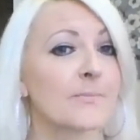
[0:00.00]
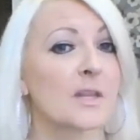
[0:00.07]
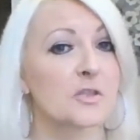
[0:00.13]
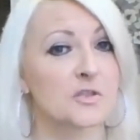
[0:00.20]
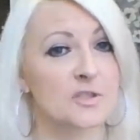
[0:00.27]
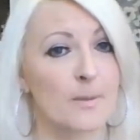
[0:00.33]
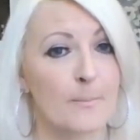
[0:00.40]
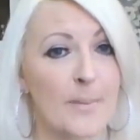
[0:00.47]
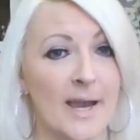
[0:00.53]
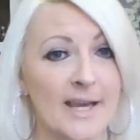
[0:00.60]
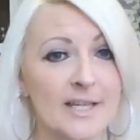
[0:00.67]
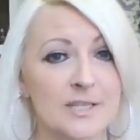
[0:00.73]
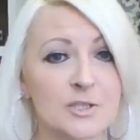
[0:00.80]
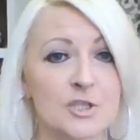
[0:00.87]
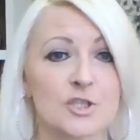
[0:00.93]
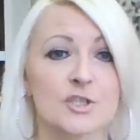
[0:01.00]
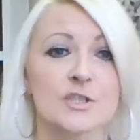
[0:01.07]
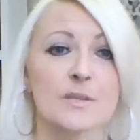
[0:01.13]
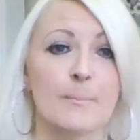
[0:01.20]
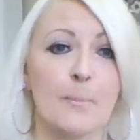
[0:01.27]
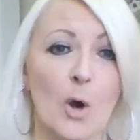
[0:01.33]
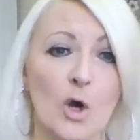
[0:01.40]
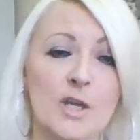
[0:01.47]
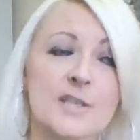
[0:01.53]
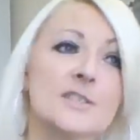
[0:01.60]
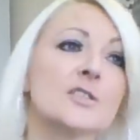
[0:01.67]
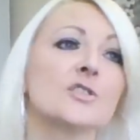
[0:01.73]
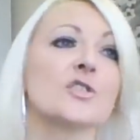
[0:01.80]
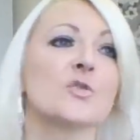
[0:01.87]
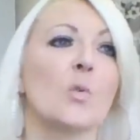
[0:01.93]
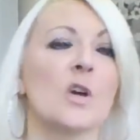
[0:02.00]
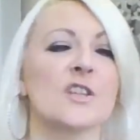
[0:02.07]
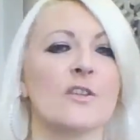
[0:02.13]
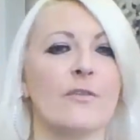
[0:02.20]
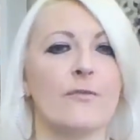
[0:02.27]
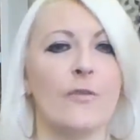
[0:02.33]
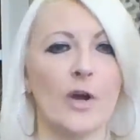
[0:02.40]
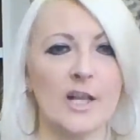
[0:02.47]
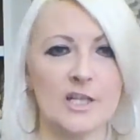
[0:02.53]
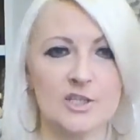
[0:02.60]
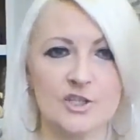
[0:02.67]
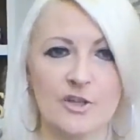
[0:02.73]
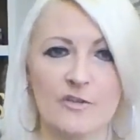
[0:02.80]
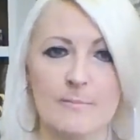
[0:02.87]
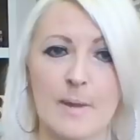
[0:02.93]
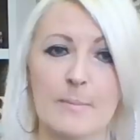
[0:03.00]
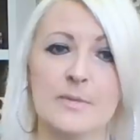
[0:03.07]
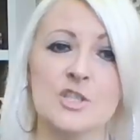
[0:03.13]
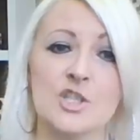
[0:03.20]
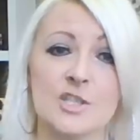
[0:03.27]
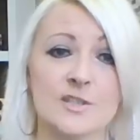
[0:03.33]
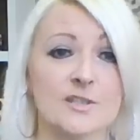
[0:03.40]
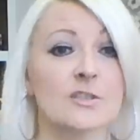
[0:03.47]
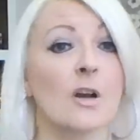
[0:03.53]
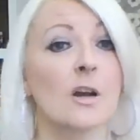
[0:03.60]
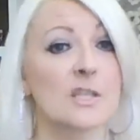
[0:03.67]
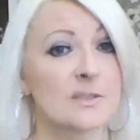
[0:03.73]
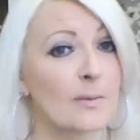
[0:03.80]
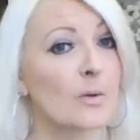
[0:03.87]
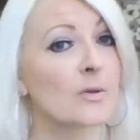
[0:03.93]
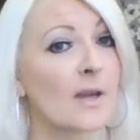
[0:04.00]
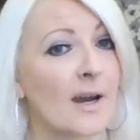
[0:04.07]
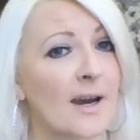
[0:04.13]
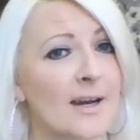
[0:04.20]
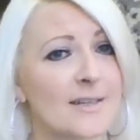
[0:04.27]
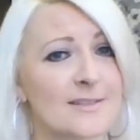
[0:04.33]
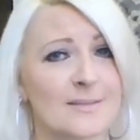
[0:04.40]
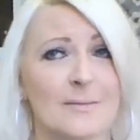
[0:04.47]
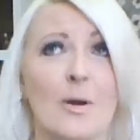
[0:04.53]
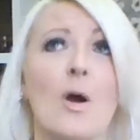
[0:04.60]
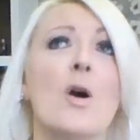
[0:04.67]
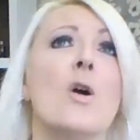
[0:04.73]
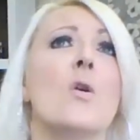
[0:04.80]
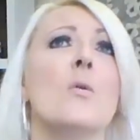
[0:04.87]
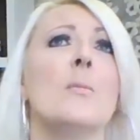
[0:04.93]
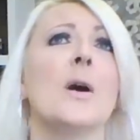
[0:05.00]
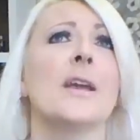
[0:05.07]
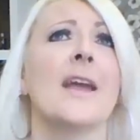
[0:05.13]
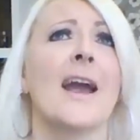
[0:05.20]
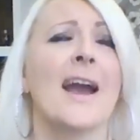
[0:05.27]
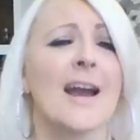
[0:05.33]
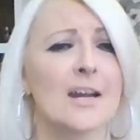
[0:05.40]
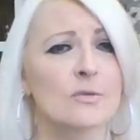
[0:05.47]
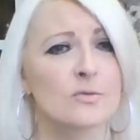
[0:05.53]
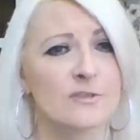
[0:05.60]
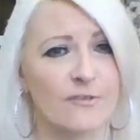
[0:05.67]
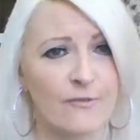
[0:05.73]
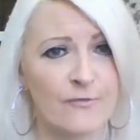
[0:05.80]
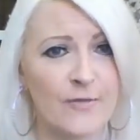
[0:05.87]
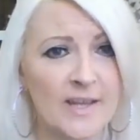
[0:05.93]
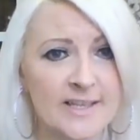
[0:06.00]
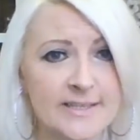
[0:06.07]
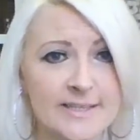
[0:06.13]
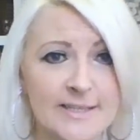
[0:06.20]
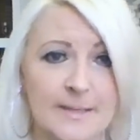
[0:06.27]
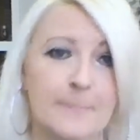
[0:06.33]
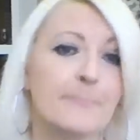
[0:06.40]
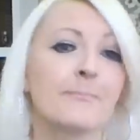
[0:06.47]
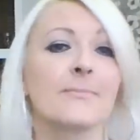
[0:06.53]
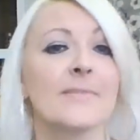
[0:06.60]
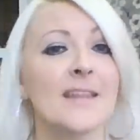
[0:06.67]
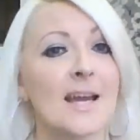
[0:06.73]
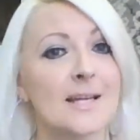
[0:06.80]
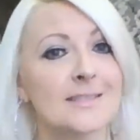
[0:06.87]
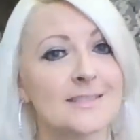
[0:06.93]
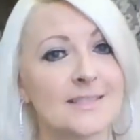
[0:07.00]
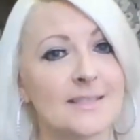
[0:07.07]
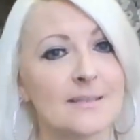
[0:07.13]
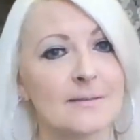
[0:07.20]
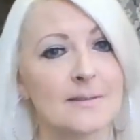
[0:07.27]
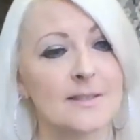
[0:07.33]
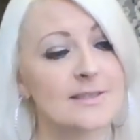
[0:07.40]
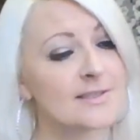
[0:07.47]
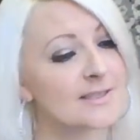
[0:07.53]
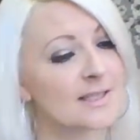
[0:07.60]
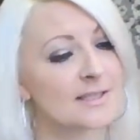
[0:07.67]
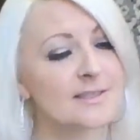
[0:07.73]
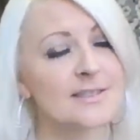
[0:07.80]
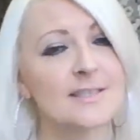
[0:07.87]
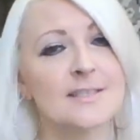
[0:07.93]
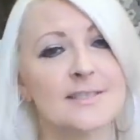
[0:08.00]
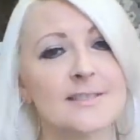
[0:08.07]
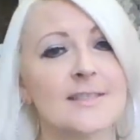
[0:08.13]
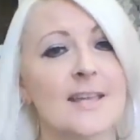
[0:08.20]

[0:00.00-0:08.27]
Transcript: There's the baggage, there's the poison, there's what defiles you. Remember, Jesus talks about the heart. Oh, my heart was filthy, nasty, still to this